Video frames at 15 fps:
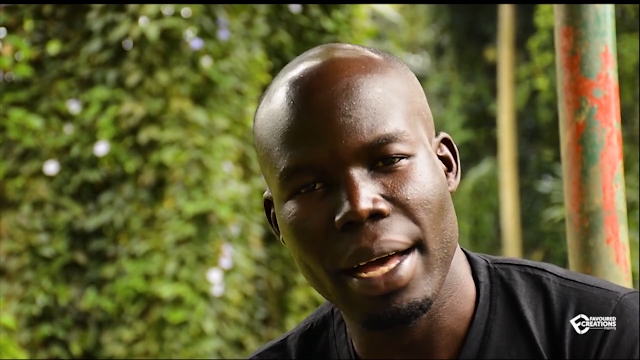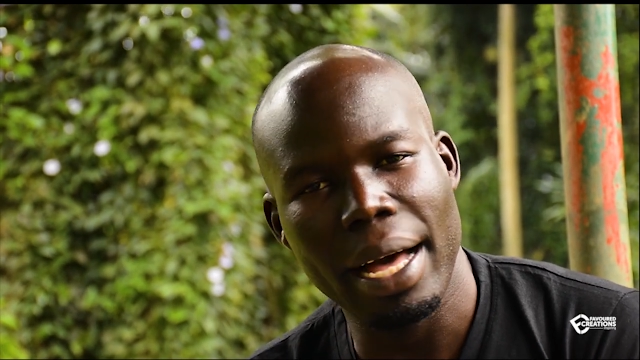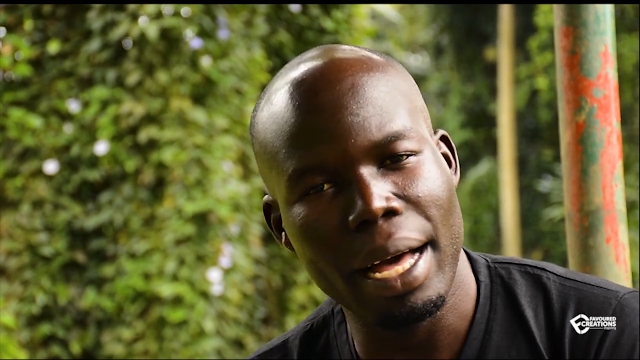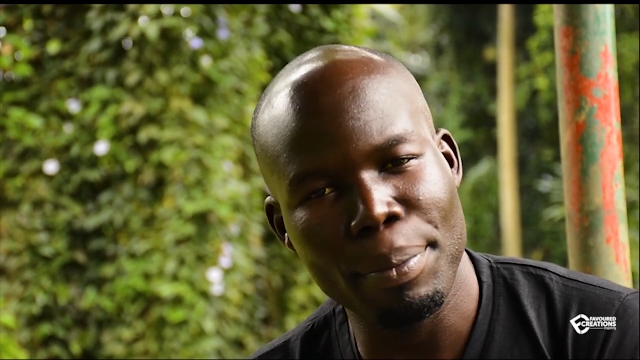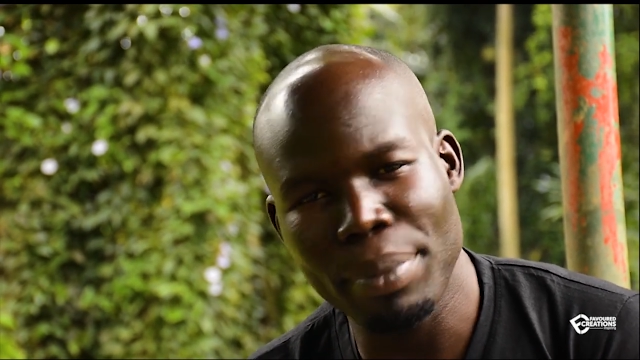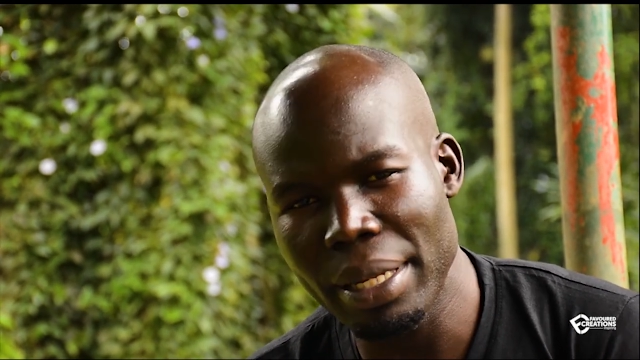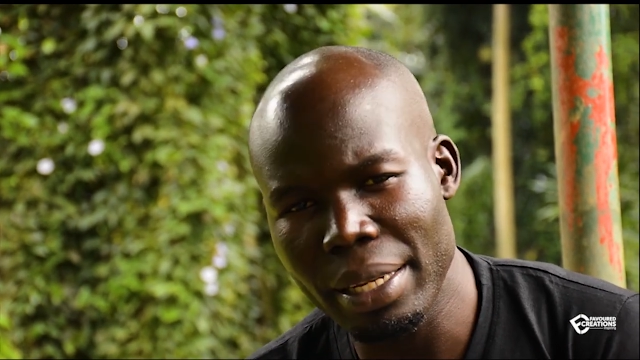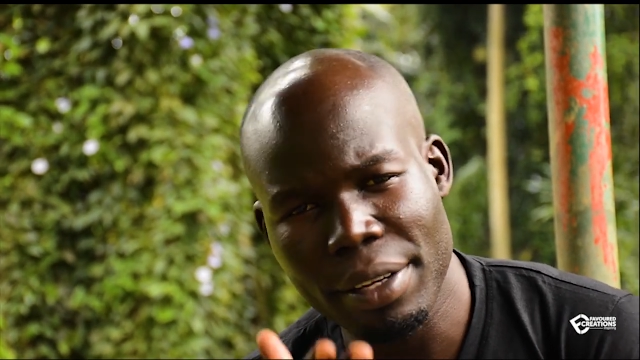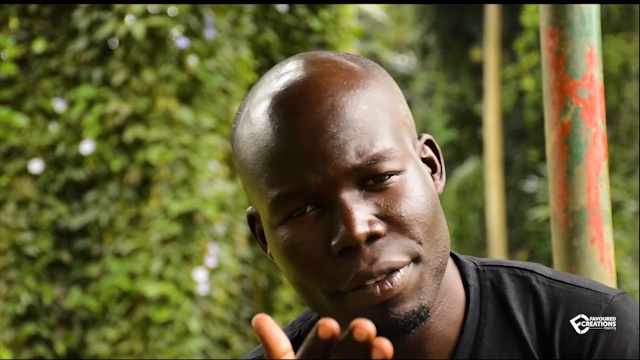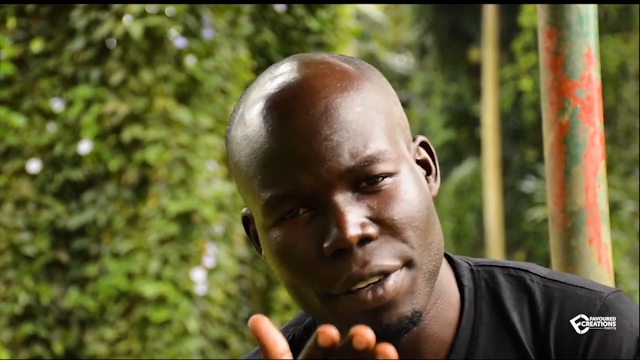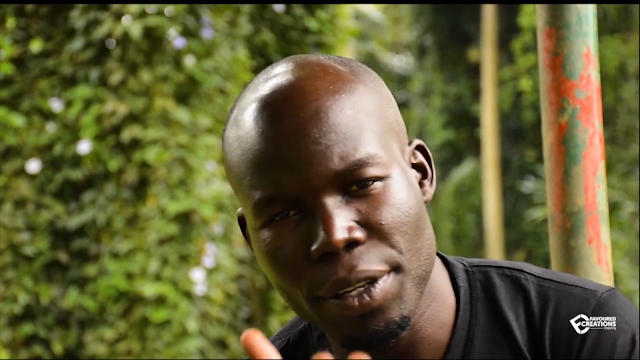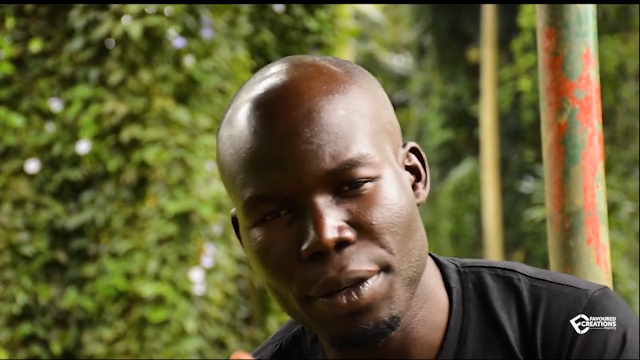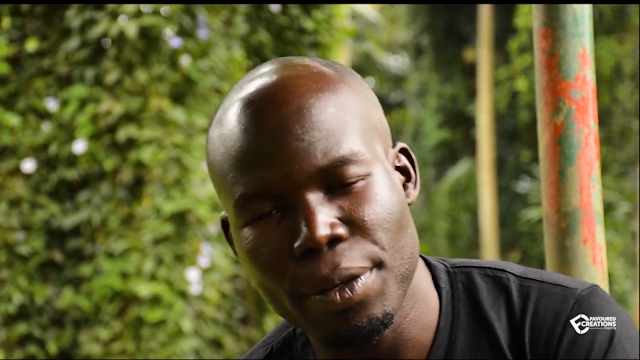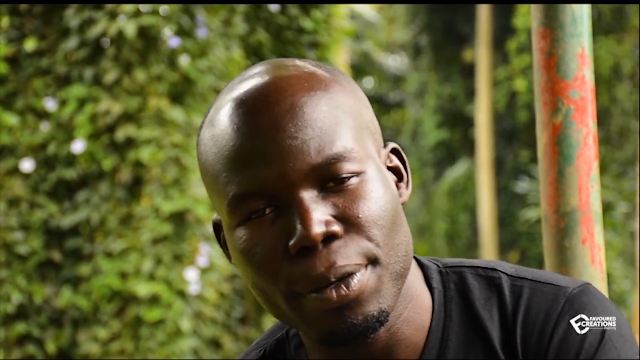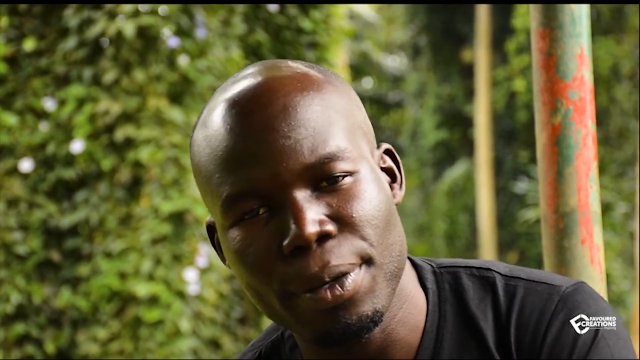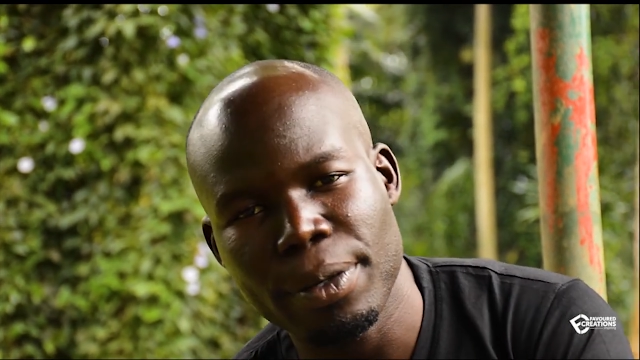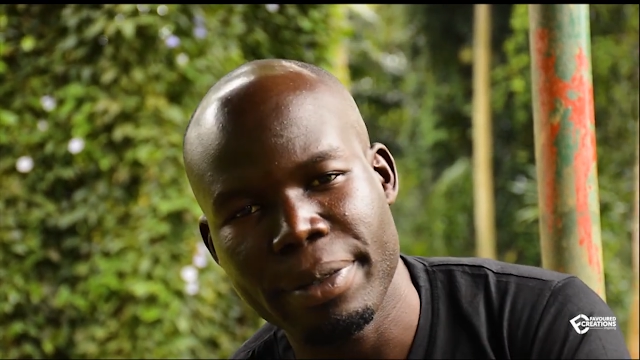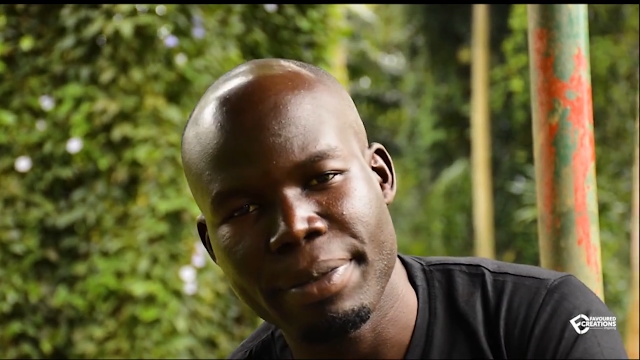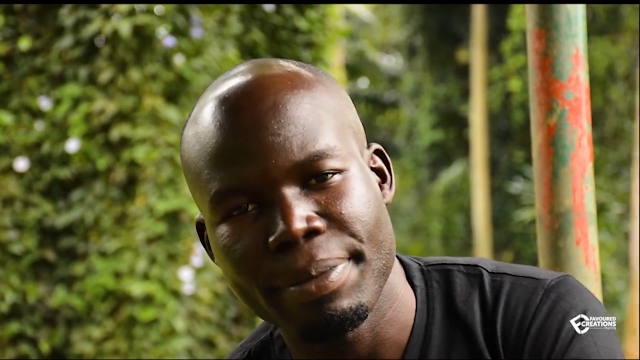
I believe in you.